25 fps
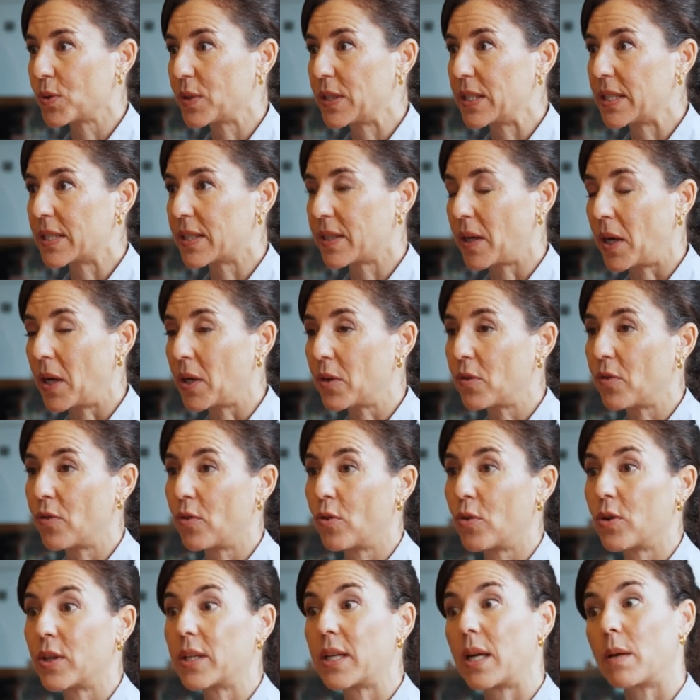decide
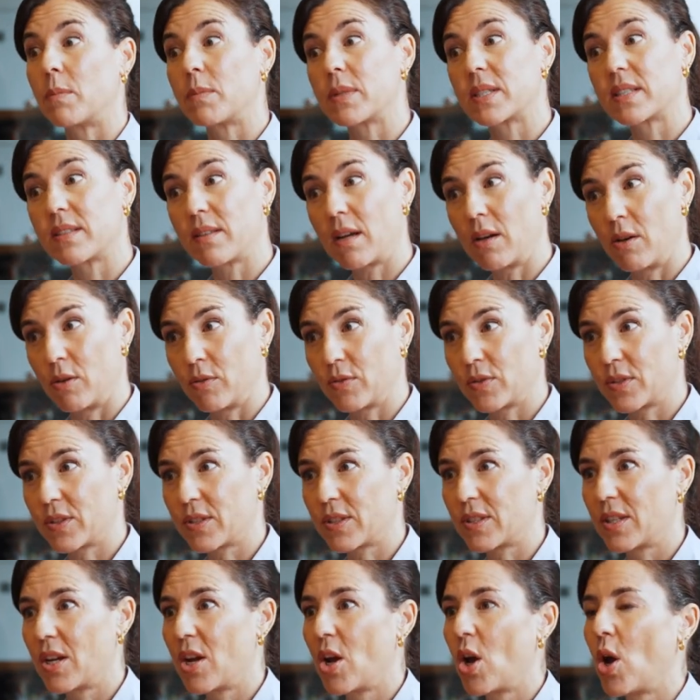for
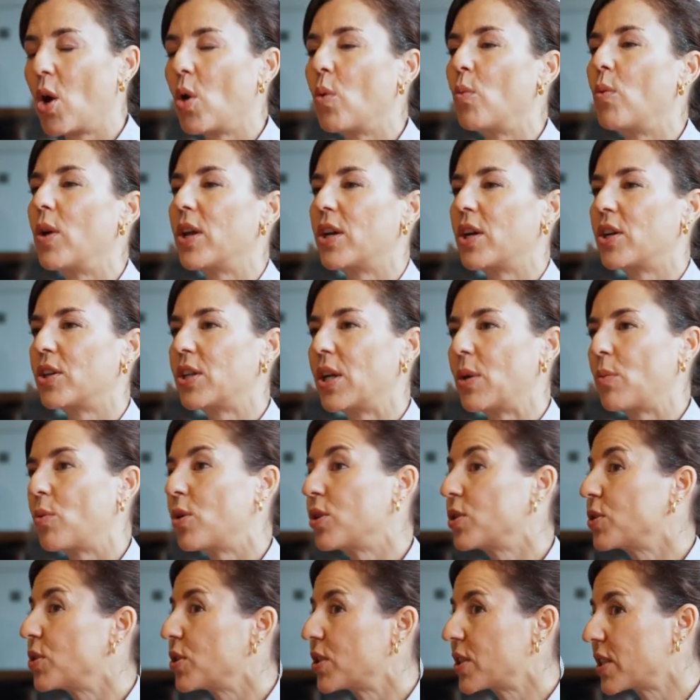themselves whether they
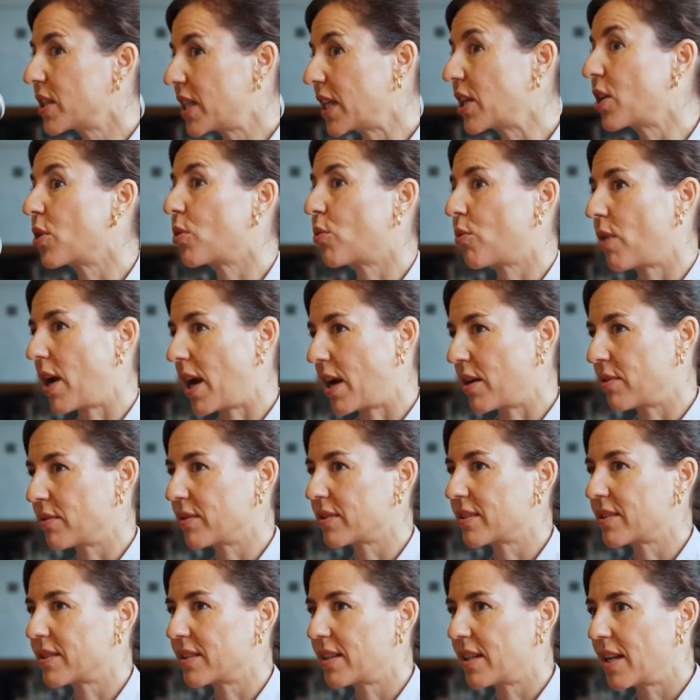want to stick
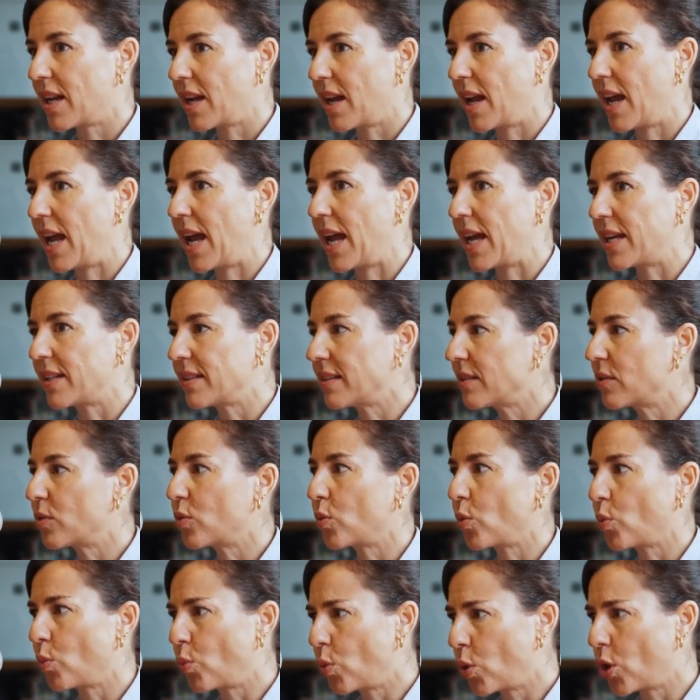around
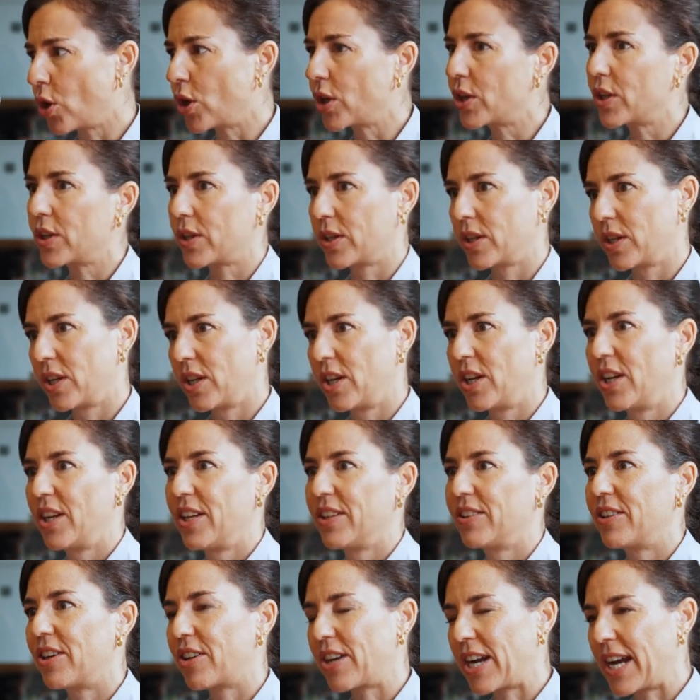and work
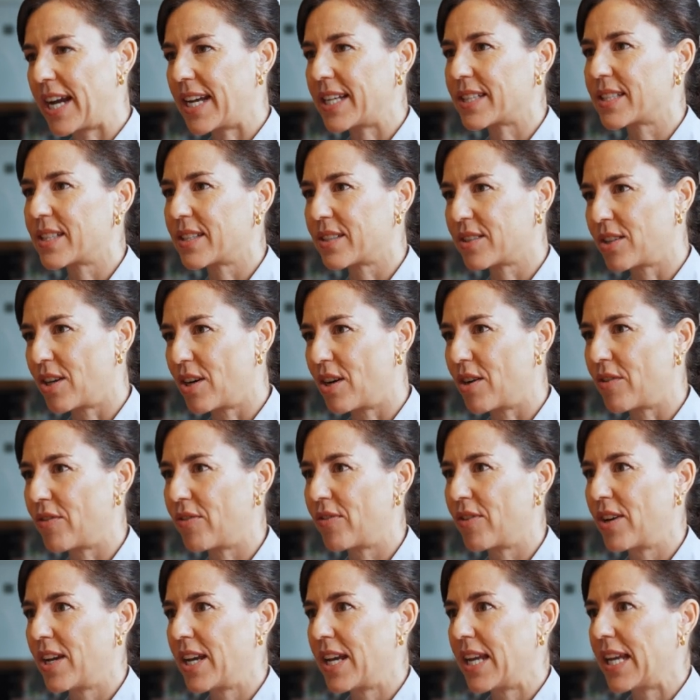their asses
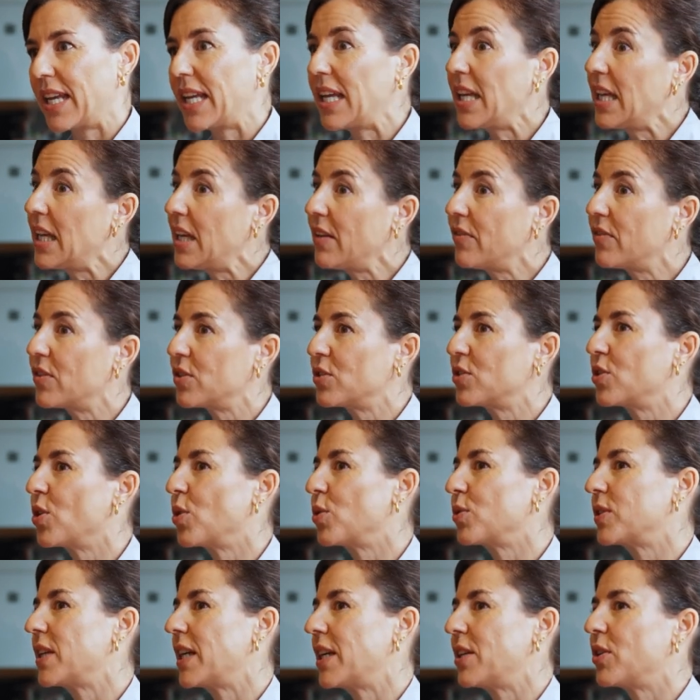off, even
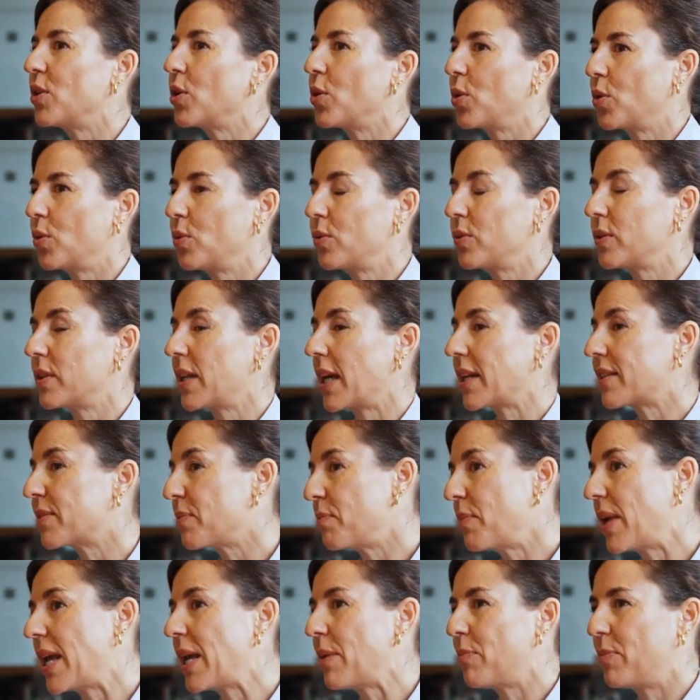though they know that
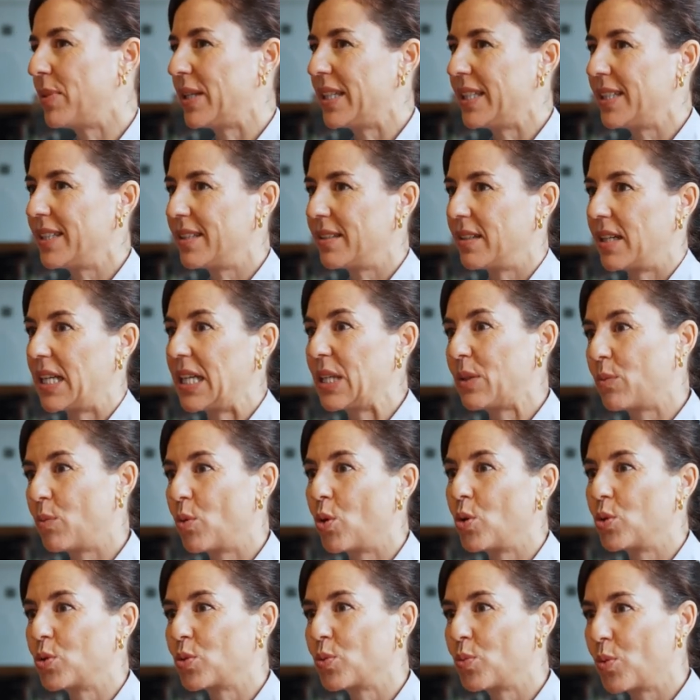maybe it
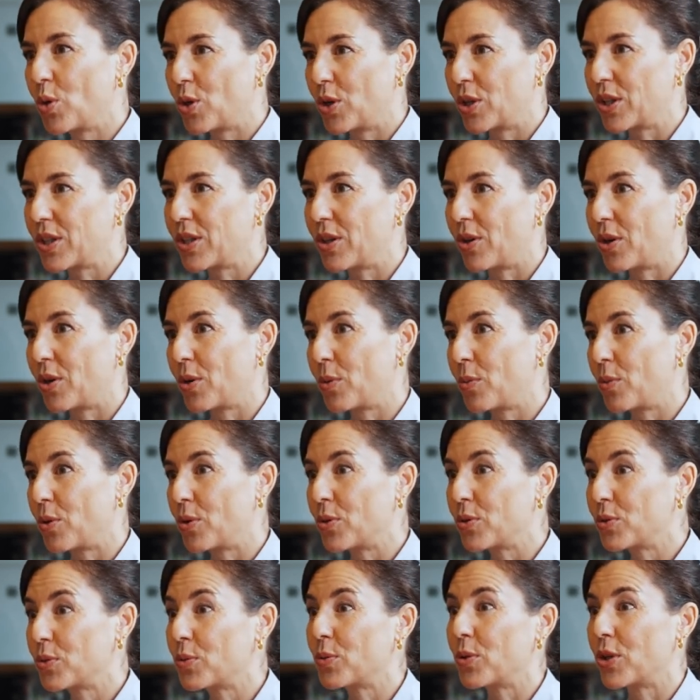won't work or
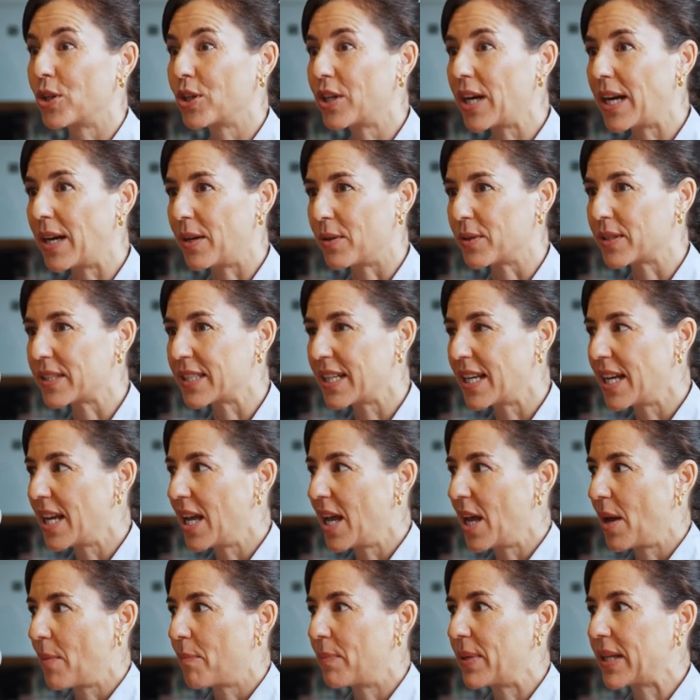won't work out.
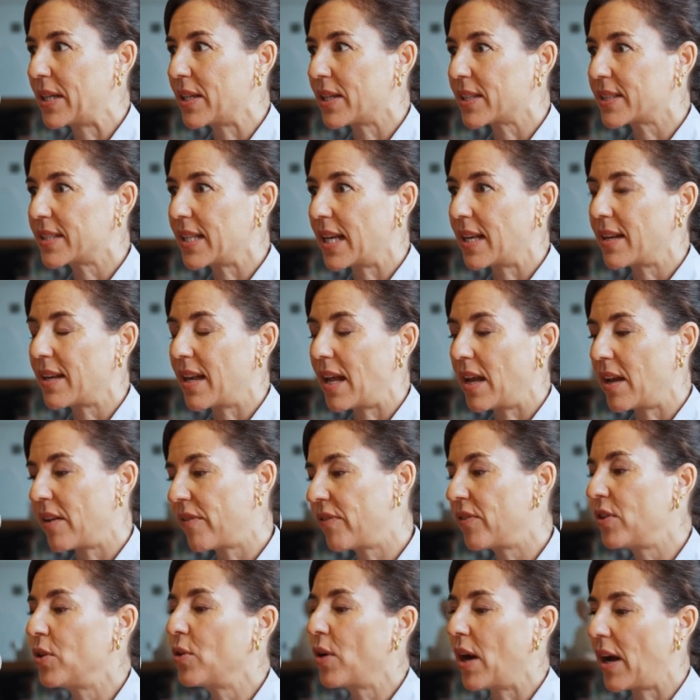Because then
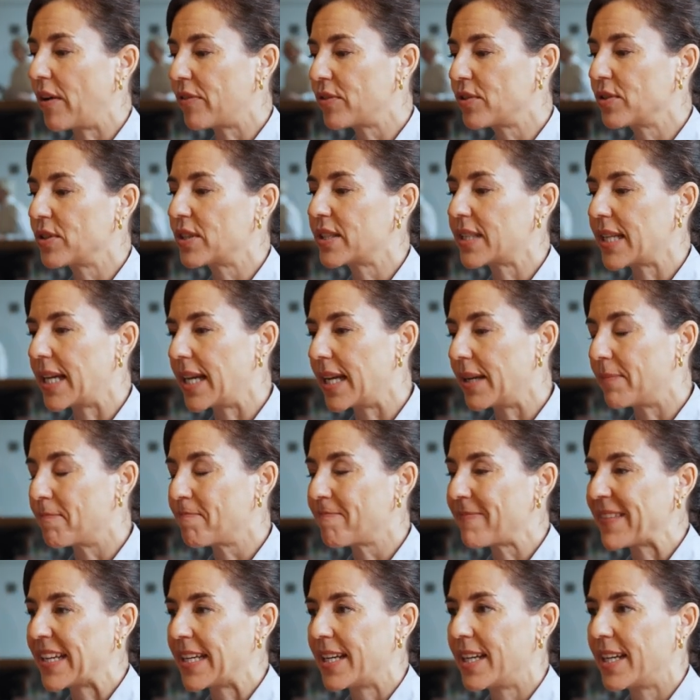if you have to say,